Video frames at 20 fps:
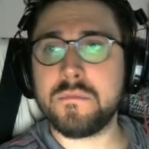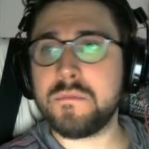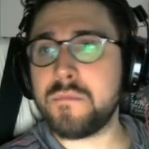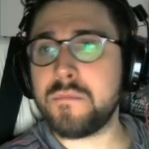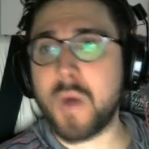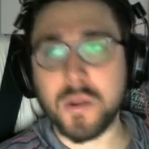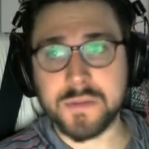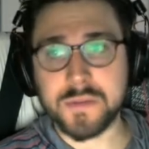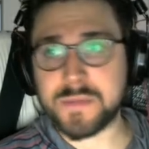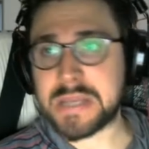
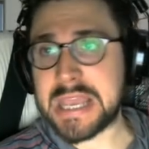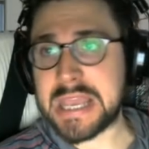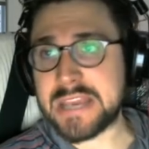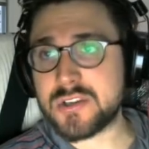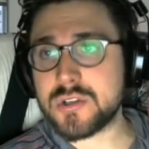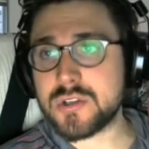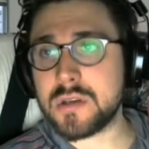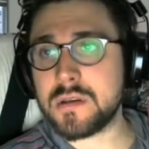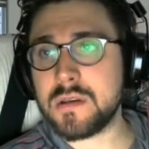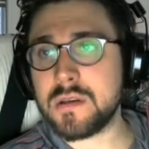
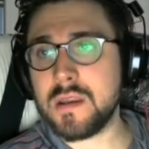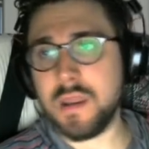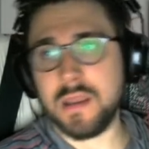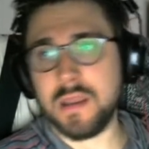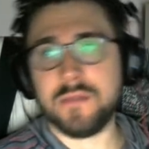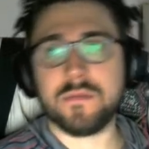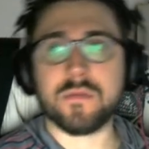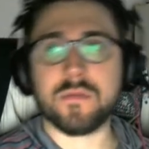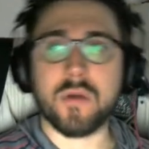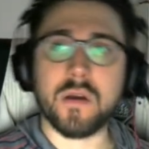multiplication
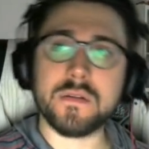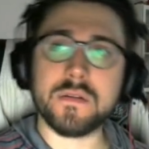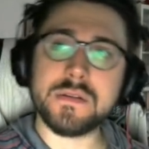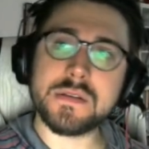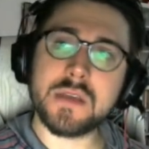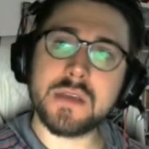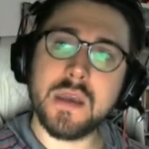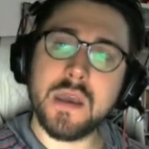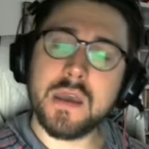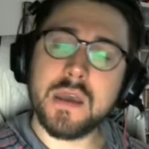in
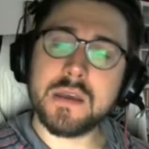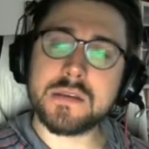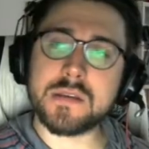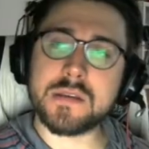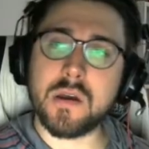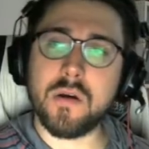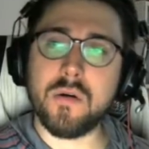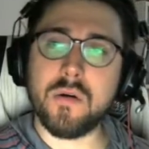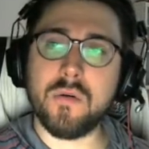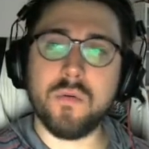Thrones.
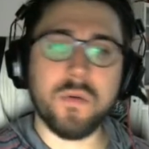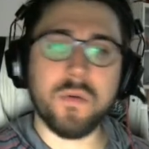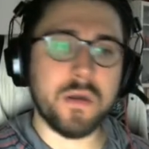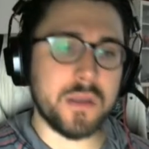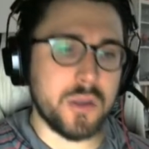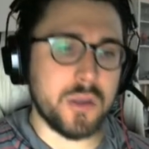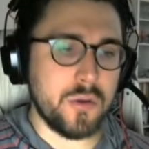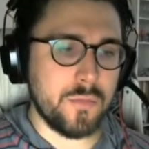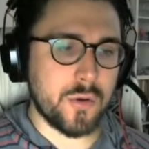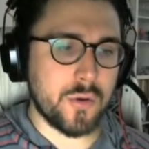So
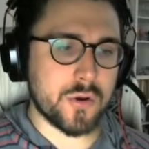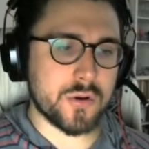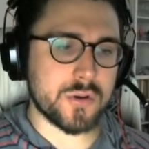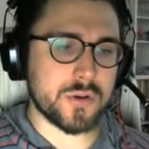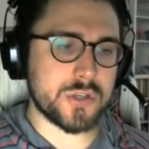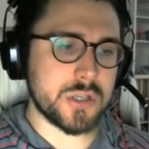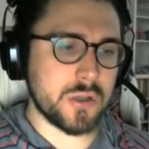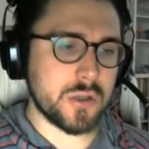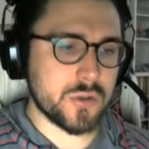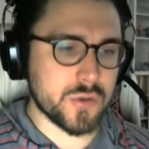you murdered your
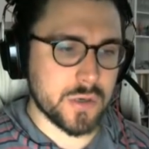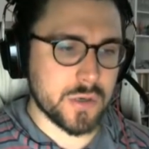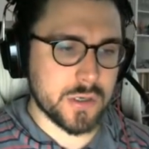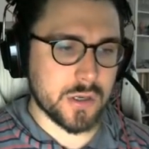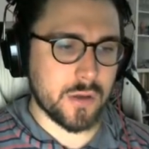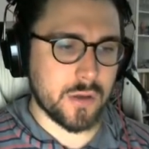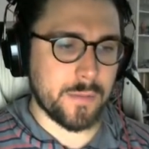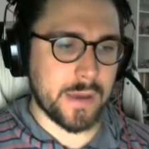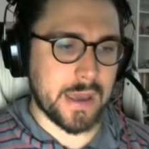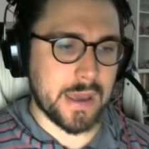children, to
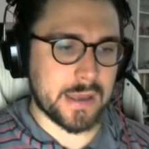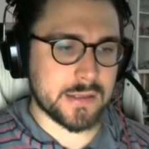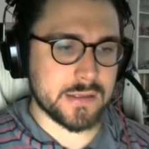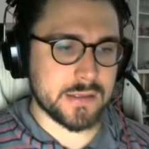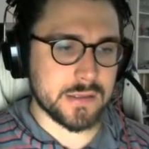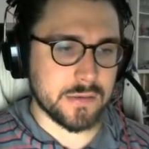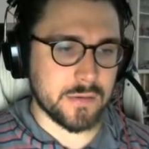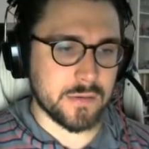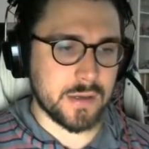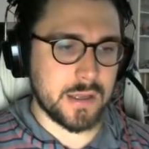go back
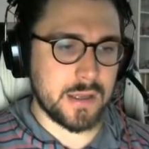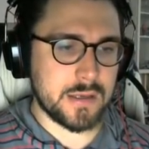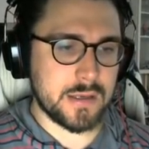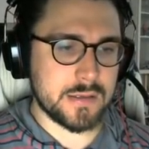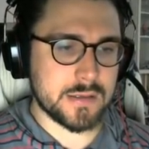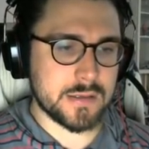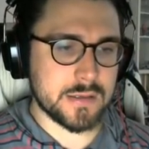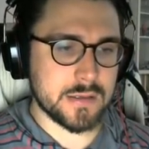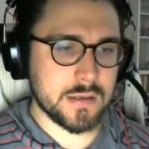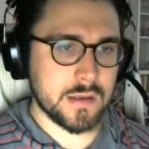to
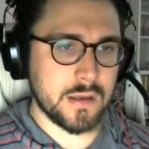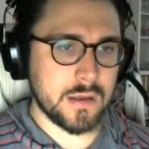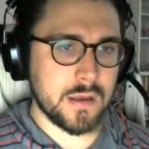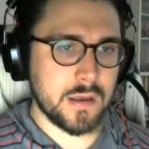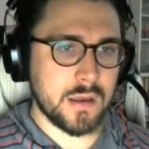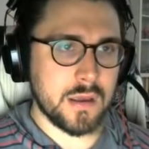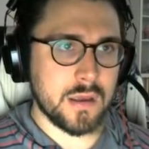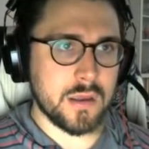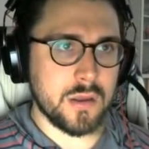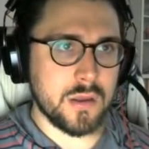it.
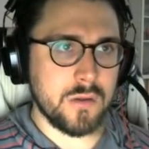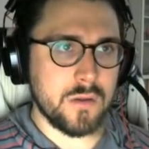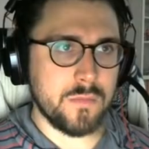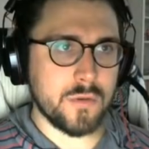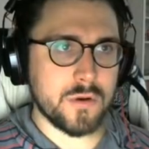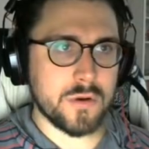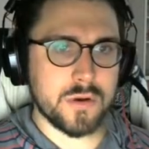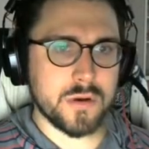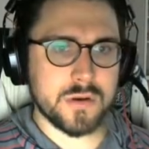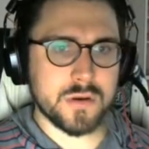You
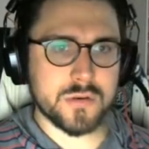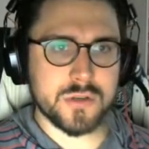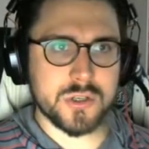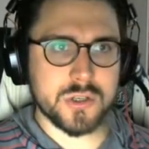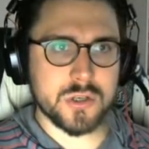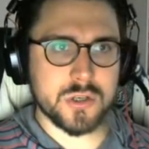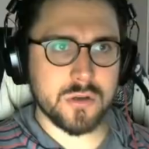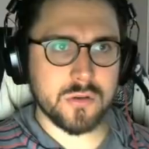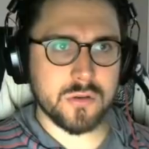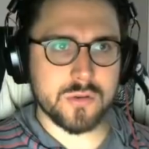murdered your
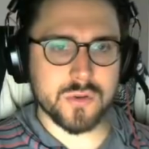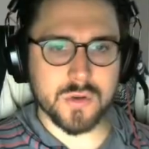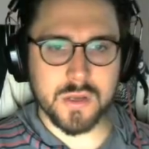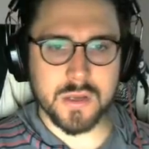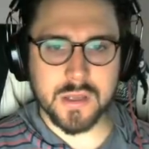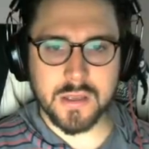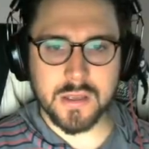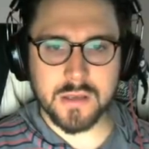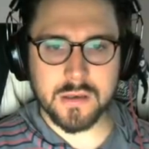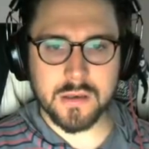
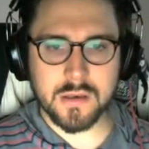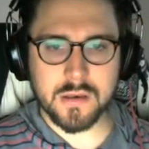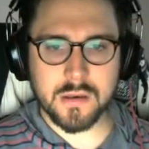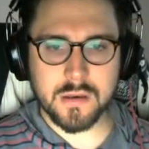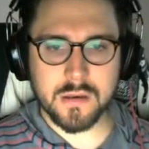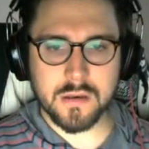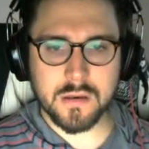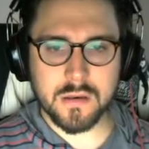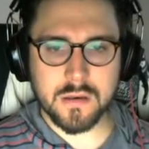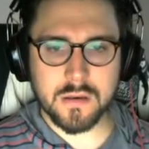
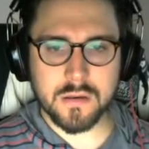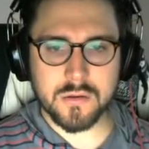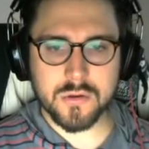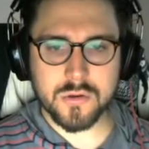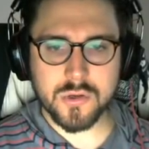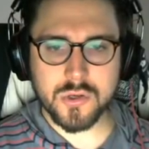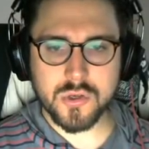children.